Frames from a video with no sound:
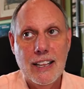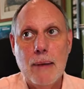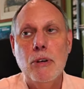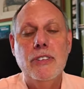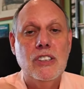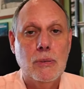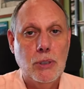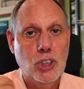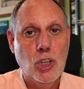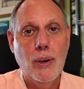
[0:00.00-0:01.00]
That movie is
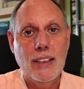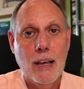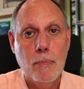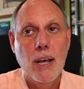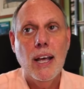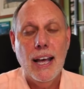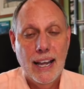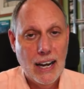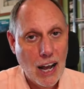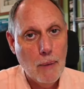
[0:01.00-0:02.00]
simply showing them
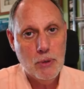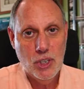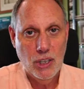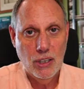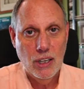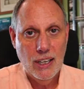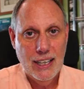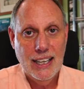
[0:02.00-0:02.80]
an option